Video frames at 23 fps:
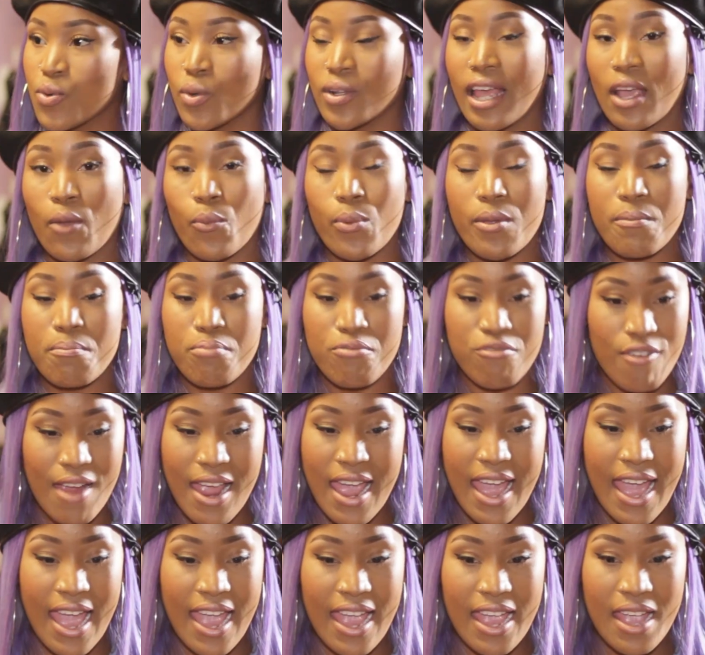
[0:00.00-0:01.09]
ritual, like we
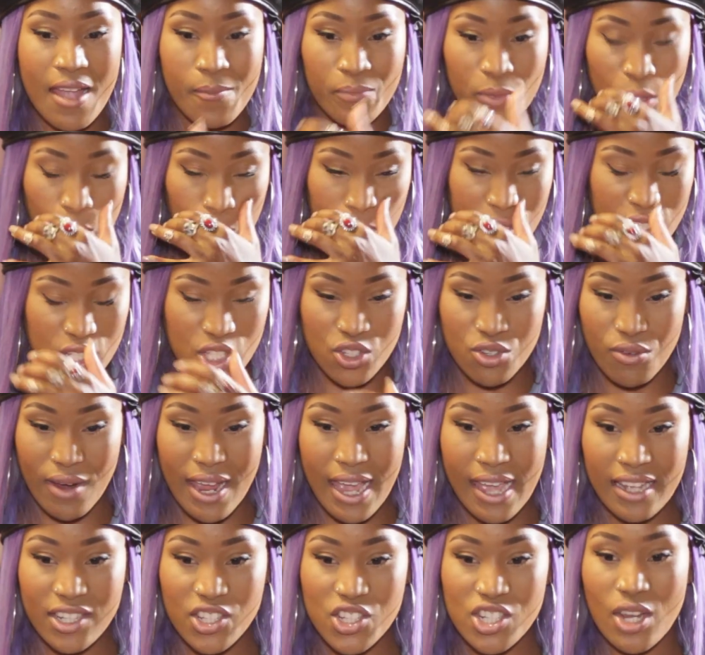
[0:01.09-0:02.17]
pray, we
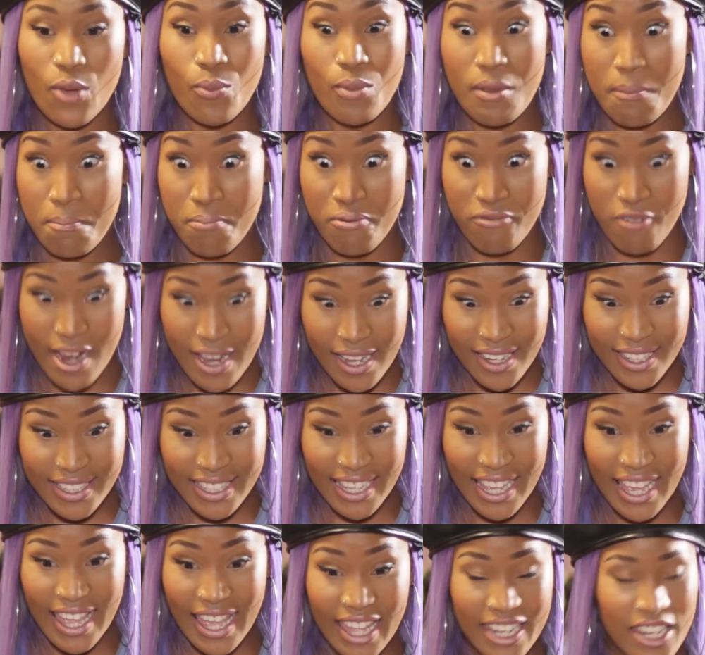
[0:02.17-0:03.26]
stretch, we pray
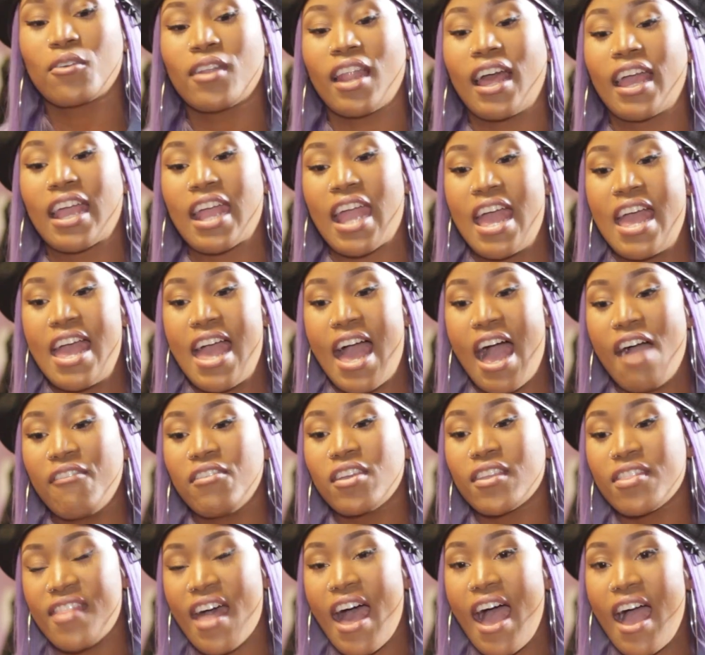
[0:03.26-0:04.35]
again. I feel like
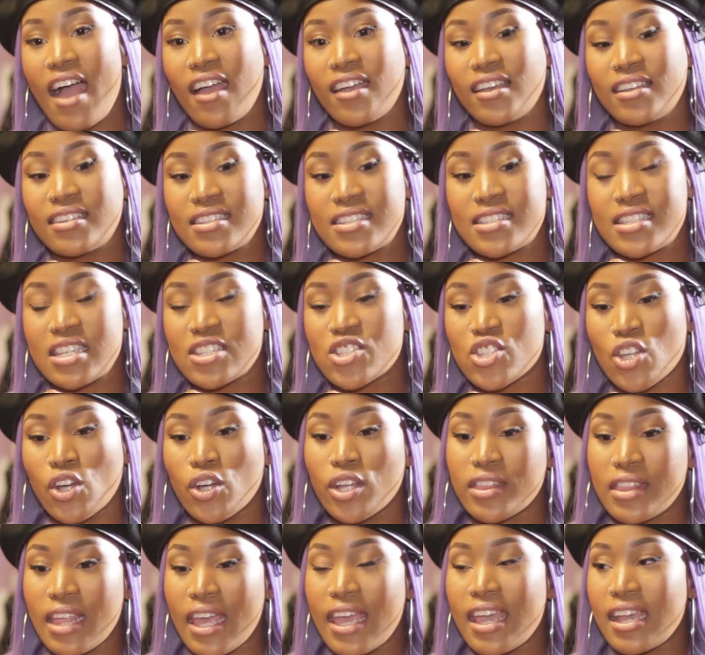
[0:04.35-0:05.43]
having that
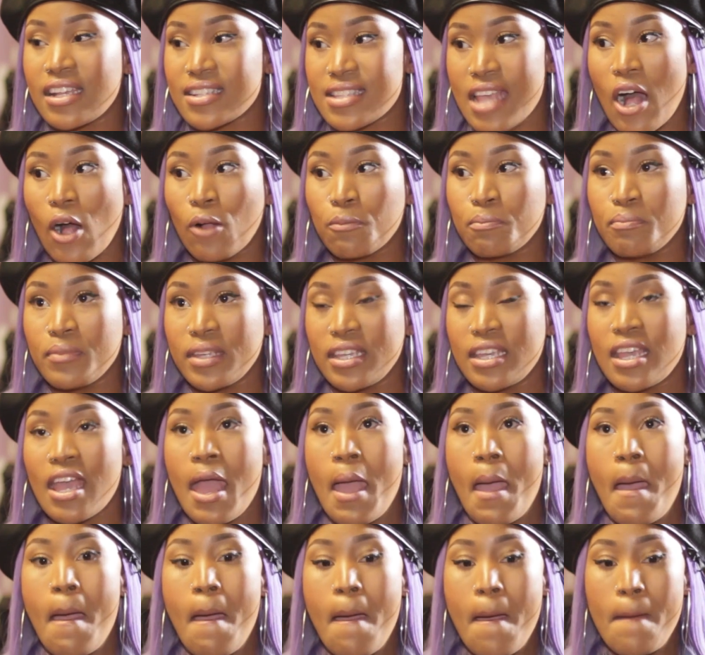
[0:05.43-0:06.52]
sisterhood there has helped me.
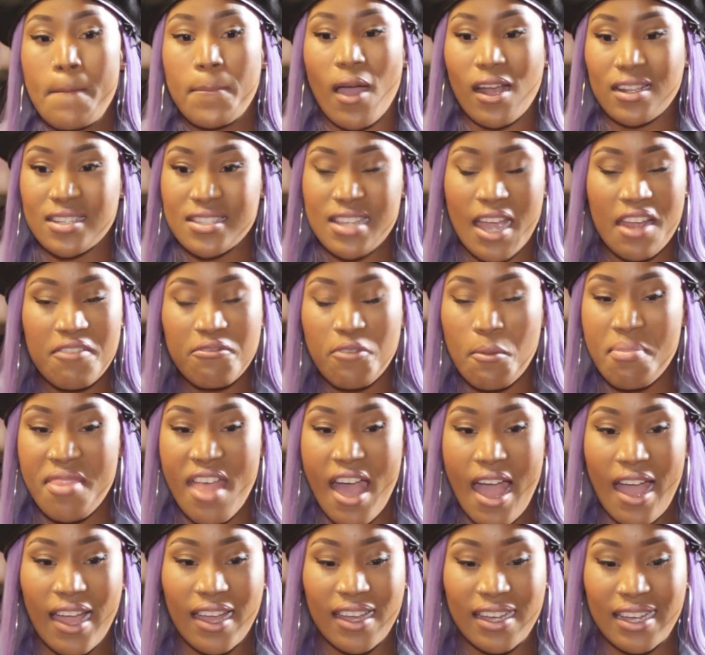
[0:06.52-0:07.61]
But aside
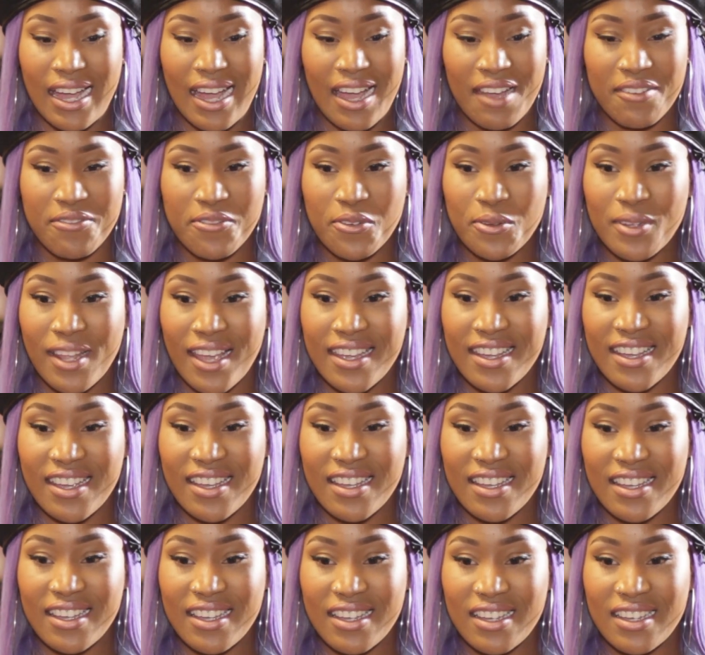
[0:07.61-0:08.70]
from that, I feel
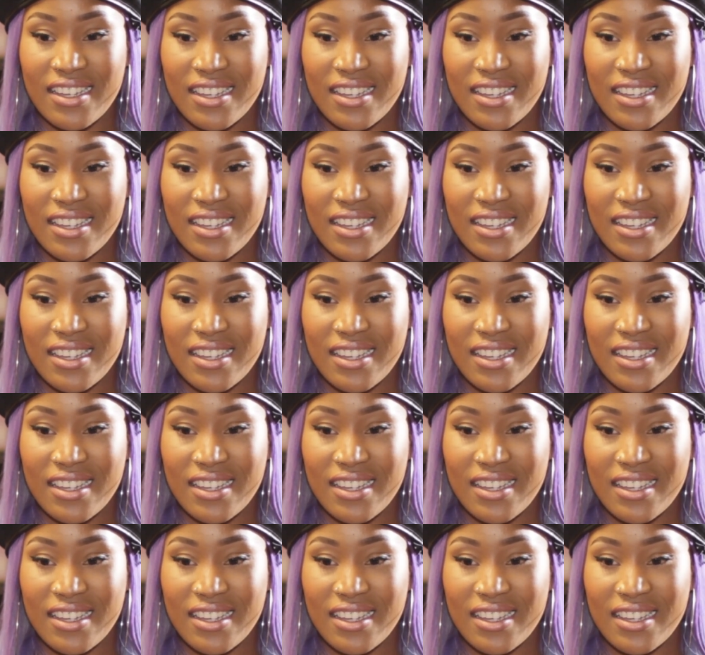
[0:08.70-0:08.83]
like